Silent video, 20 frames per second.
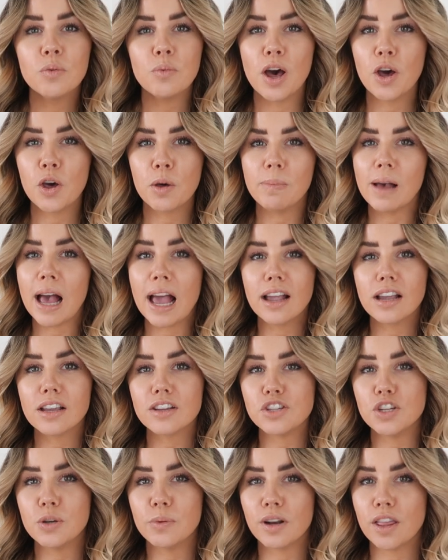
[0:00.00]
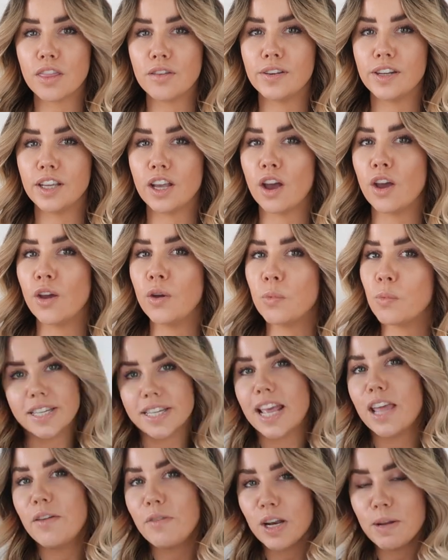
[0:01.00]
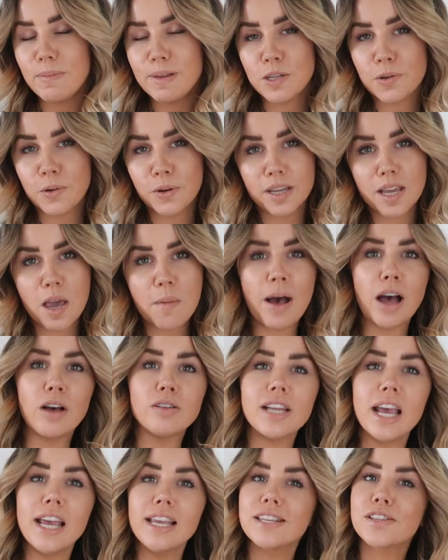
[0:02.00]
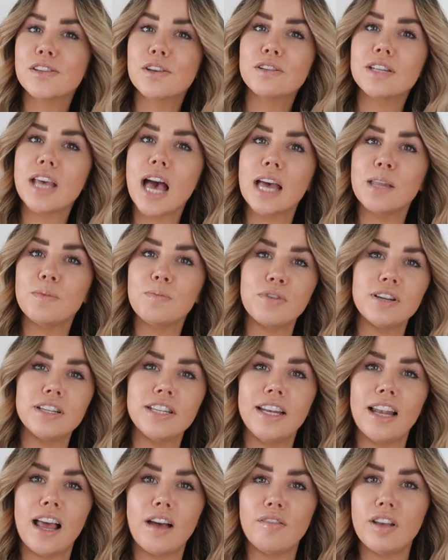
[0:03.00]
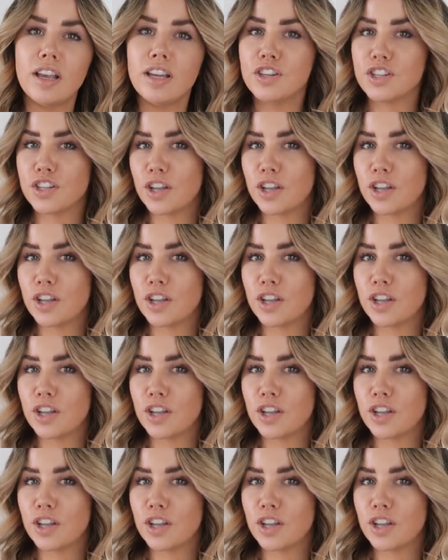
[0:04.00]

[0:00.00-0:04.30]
Welcome back to another video. Today we're going to be talking about ASOS and Pretty Lavish.